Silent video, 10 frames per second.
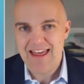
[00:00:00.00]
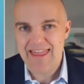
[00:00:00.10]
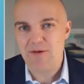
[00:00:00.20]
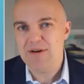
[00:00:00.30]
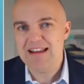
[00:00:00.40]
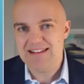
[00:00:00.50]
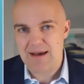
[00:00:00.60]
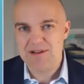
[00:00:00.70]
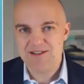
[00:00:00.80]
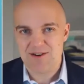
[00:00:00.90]
And that really
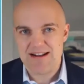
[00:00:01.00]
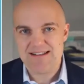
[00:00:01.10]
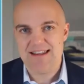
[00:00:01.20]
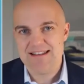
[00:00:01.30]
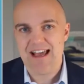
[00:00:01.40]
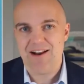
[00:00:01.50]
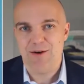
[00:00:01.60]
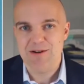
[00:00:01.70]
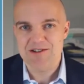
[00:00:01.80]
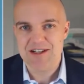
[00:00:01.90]
demonstrates that
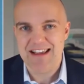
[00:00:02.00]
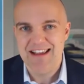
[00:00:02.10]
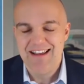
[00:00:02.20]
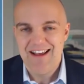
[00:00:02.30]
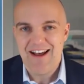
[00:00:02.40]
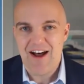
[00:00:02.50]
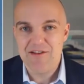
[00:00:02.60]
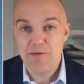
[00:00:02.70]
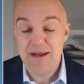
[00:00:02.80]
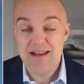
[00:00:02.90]
technology
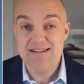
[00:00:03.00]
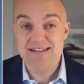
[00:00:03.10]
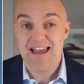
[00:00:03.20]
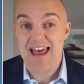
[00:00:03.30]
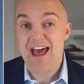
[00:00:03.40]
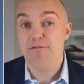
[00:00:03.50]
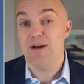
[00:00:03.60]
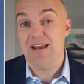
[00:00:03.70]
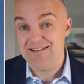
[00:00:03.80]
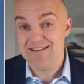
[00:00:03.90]
underpins
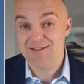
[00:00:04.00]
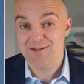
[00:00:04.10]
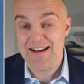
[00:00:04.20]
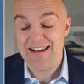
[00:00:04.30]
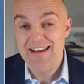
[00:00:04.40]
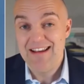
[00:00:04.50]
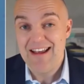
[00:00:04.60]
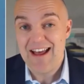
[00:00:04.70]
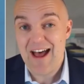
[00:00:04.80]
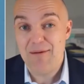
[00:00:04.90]
every industry.
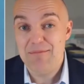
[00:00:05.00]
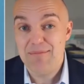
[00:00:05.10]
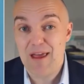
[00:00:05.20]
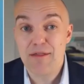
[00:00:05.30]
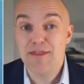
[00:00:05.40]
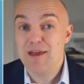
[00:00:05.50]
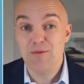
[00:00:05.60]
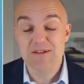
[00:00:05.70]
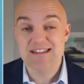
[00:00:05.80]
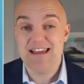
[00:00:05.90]
Um, the other
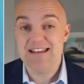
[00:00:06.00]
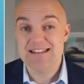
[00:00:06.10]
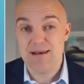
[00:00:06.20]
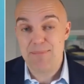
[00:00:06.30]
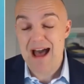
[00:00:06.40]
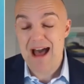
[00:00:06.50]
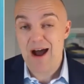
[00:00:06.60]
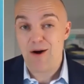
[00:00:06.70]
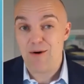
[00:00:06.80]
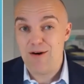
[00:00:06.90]
thing we'll see is the
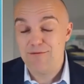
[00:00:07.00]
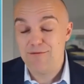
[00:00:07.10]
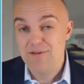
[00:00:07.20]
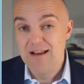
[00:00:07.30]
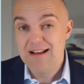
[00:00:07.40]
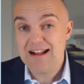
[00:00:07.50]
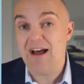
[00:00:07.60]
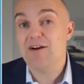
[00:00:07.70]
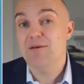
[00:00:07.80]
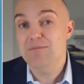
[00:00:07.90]
power of
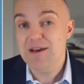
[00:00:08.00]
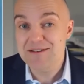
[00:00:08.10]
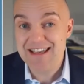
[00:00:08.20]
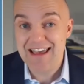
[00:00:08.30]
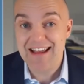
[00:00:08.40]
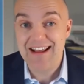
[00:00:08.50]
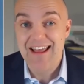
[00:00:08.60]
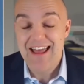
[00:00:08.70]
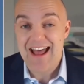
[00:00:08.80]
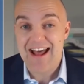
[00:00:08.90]
cloud
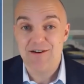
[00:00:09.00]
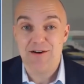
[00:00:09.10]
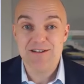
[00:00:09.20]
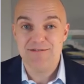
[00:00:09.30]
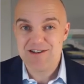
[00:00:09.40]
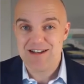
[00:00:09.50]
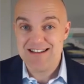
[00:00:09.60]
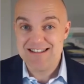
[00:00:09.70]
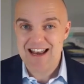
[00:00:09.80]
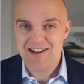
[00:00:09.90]
computing and artificial
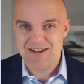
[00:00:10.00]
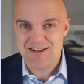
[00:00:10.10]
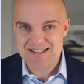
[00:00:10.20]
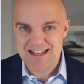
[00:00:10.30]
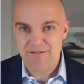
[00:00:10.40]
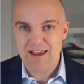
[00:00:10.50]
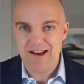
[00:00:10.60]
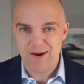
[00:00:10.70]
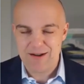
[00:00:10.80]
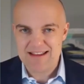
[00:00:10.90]
intelligence, giving
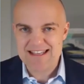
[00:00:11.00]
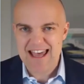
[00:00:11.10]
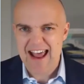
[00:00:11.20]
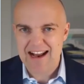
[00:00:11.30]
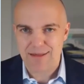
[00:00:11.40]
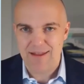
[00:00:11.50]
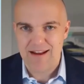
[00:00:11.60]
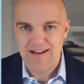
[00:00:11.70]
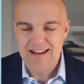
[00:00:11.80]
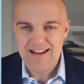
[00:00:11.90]
a lot of the tech
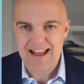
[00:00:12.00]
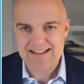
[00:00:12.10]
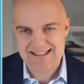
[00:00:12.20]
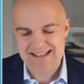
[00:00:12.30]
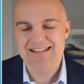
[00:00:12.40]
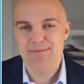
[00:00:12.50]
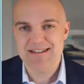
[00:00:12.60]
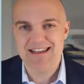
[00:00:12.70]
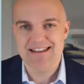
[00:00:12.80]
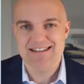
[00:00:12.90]
that gets
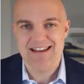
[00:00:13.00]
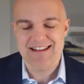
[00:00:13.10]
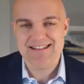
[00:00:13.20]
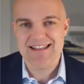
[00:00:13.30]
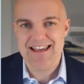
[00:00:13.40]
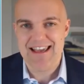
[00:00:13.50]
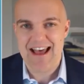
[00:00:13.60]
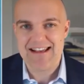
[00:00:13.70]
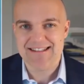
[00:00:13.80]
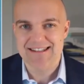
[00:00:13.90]
exhibited at
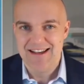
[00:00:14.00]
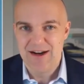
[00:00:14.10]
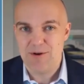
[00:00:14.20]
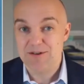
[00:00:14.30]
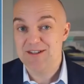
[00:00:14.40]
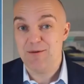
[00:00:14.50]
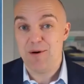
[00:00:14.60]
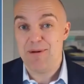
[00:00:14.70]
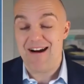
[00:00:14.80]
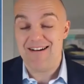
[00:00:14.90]
CES real
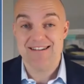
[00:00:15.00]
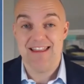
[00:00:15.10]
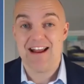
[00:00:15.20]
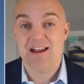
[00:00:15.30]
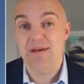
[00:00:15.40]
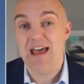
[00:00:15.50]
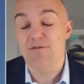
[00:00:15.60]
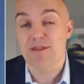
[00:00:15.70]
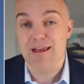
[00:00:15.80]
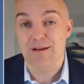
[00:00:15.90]
superpowers. And that can be
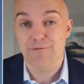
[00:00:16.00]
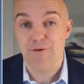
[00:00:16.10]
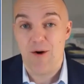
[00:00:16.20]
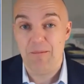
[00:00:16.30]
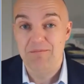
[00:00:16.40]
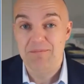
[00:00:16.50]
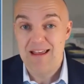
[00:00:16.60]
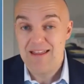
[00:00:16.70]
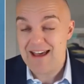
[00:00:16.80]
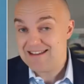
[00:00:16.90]
everything from
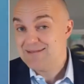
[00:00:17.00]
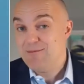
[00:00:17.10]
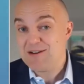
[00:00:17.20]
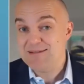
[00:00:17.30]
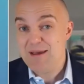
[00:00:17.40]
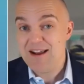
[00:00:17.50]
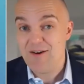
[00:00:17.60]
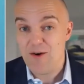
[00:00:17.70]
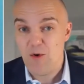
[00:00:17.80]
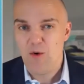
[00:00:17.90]
that smart
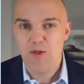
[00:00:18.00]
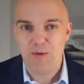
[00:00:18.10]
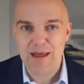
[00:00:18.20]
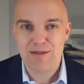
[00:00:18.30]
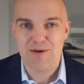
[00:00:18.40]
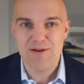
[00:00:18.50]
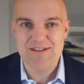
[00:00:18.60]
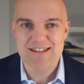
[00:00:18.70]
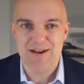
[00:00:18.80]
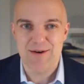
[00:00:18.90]
speaker all the way
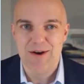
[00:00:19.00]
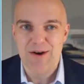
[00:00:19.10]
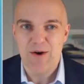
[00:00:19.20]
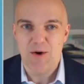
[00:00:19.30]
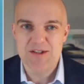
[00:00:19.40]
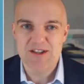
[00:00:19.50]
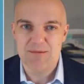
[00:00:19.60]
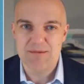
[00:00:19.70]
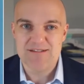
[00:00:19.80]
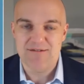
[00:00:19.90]
through to
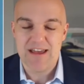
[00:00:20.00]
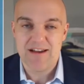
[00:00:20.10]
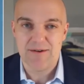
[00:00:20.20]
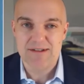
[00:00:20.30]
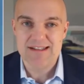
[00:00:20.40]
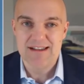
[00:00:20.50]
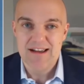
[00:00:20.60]
autonomous vehicles.